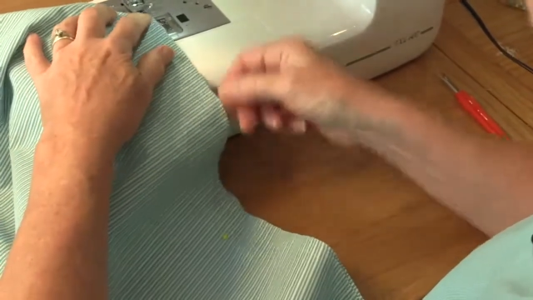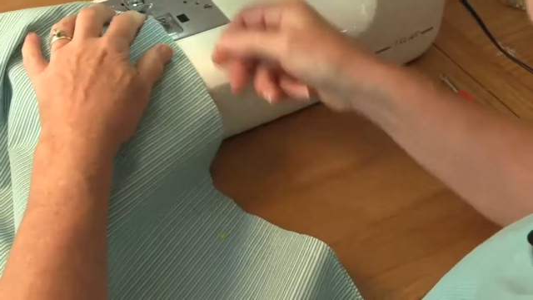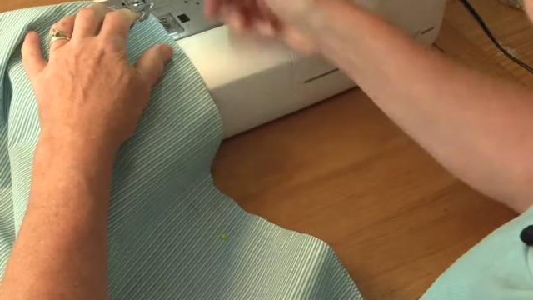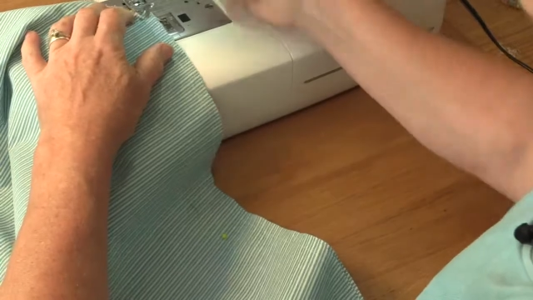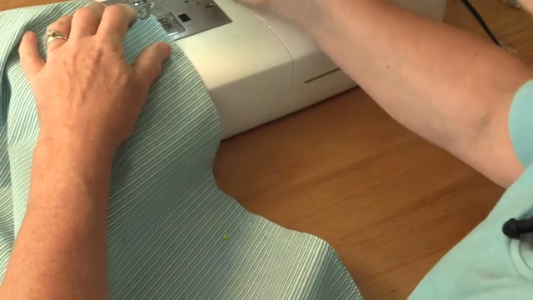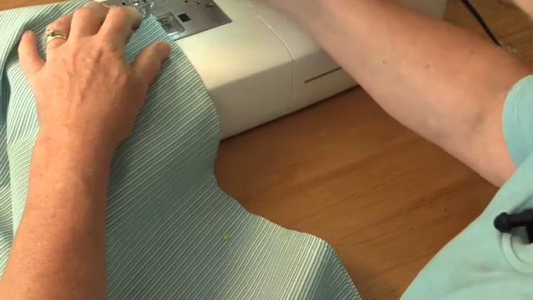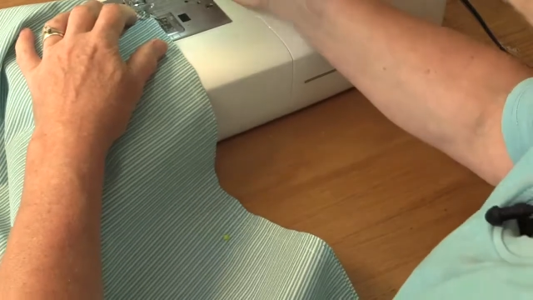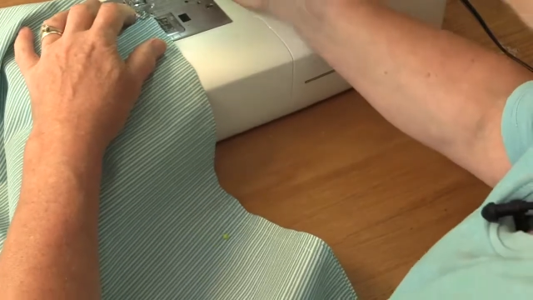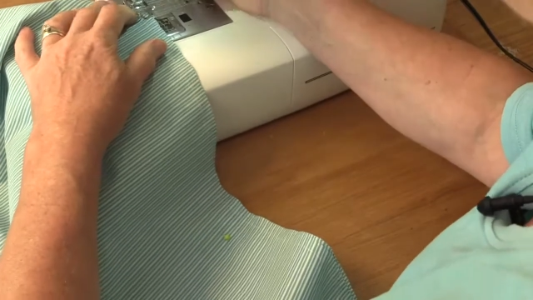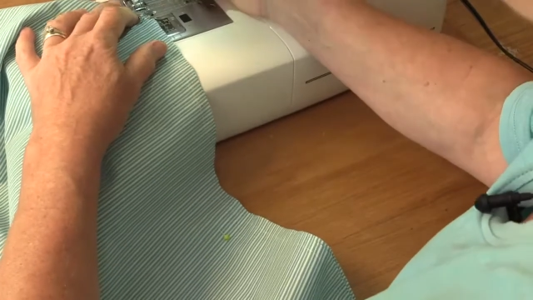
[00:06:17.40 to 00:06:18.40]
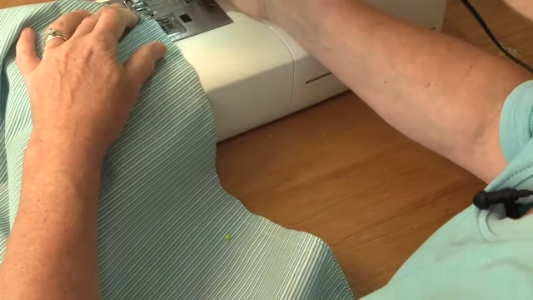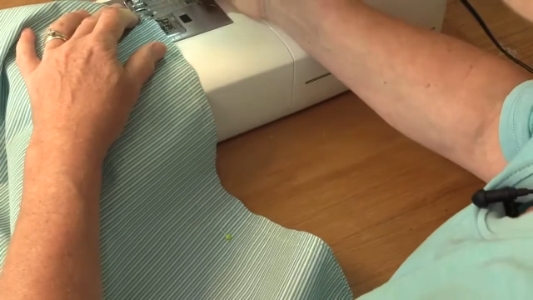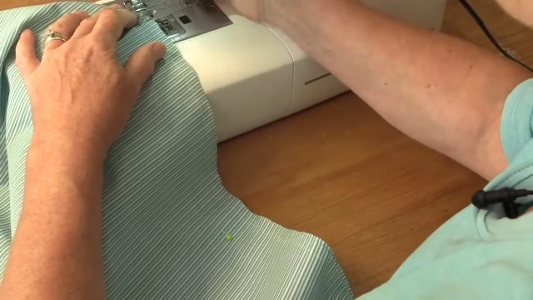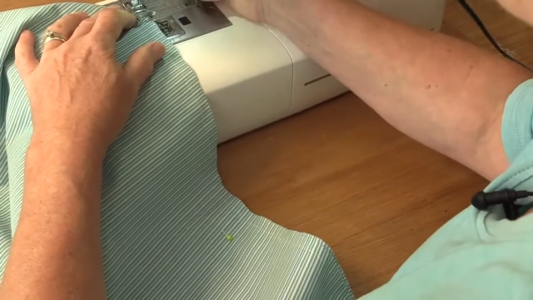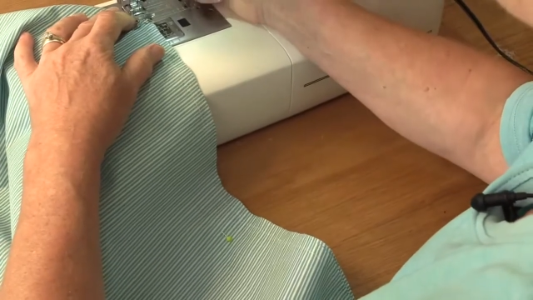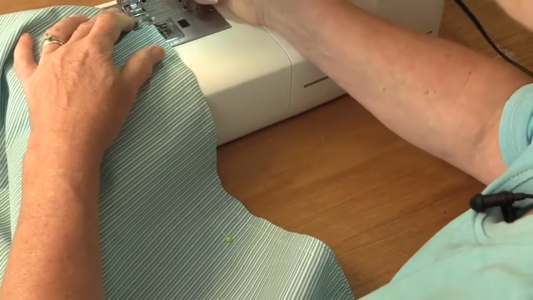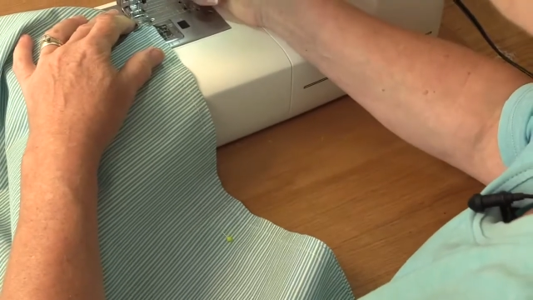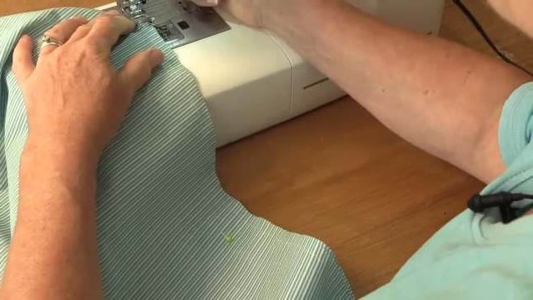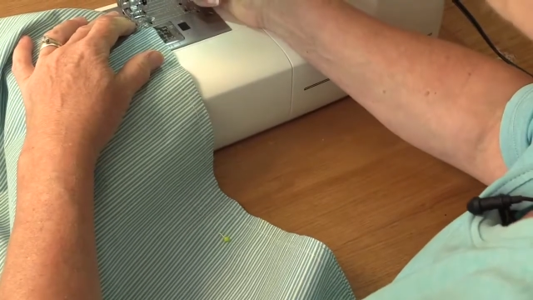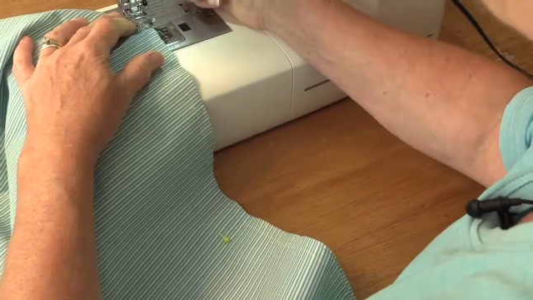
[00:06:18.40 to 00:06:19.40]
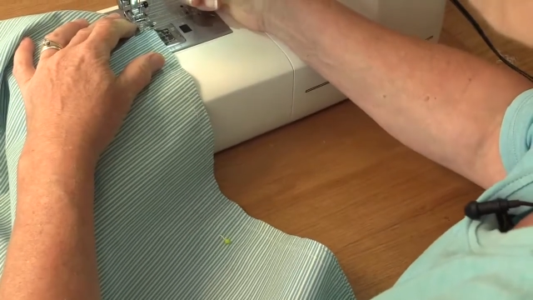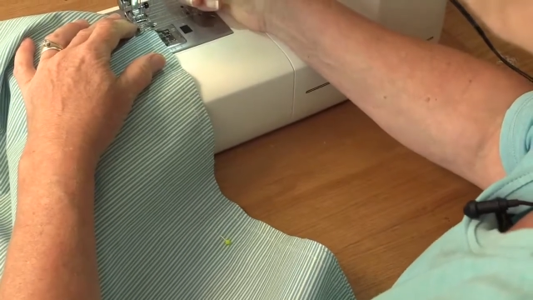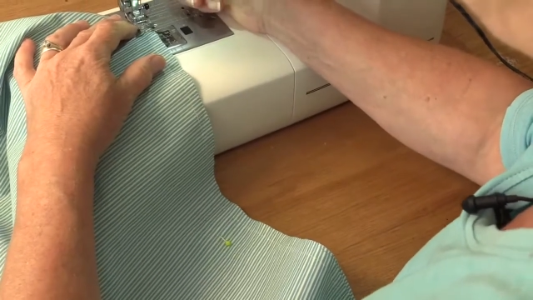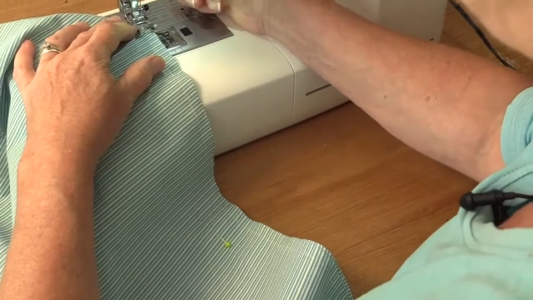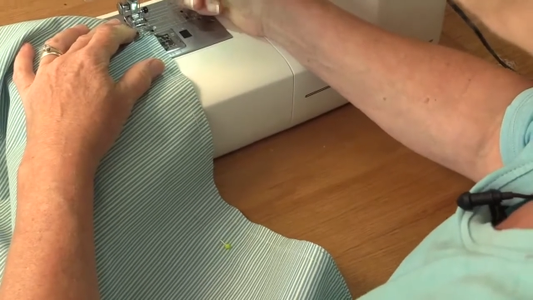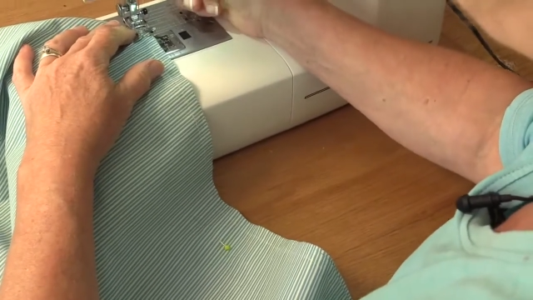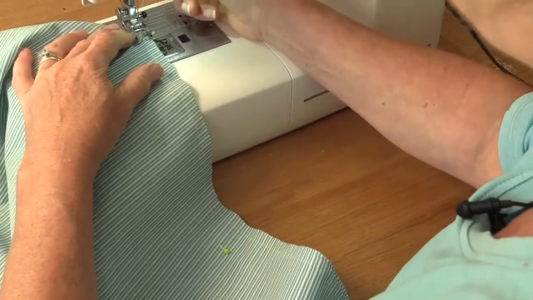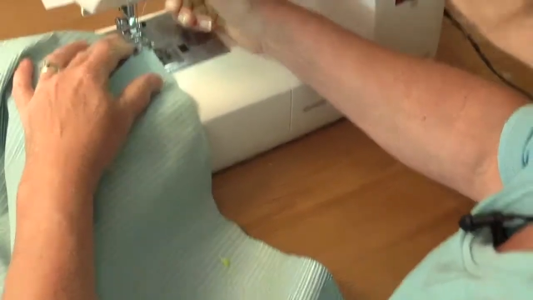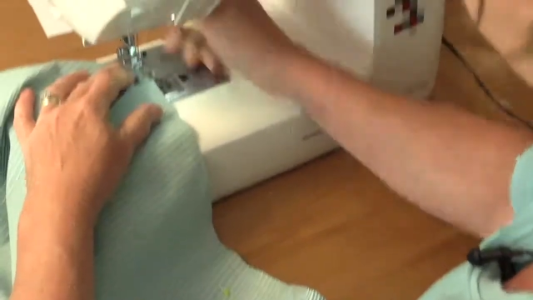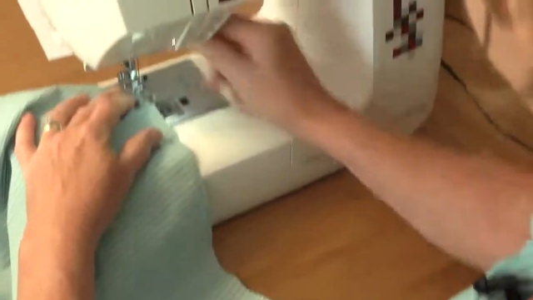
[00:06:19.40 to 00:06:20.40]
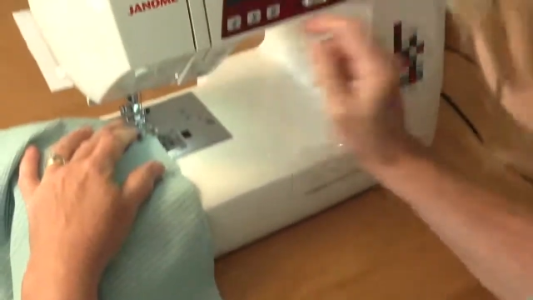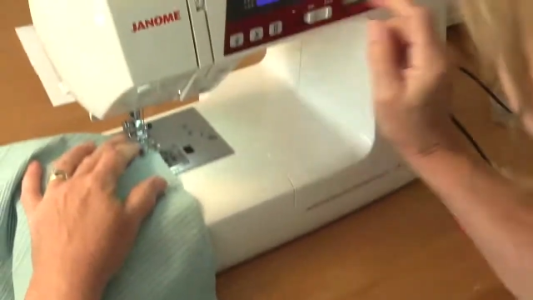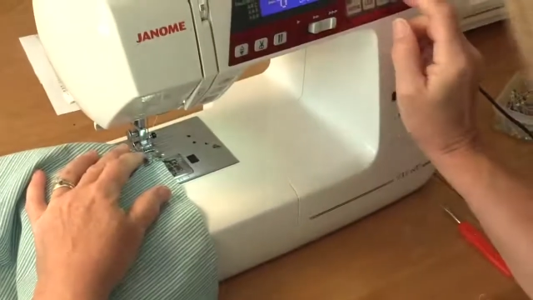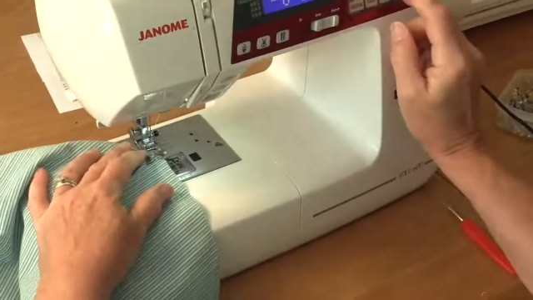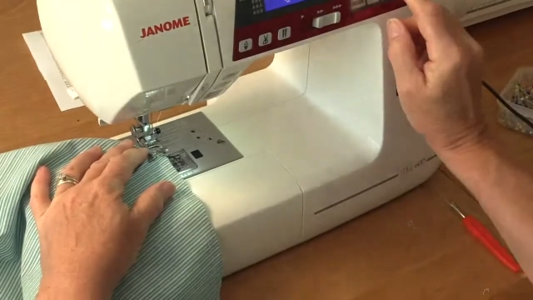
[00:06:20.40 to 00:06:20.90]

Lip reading: Nobody's mouth can be seen.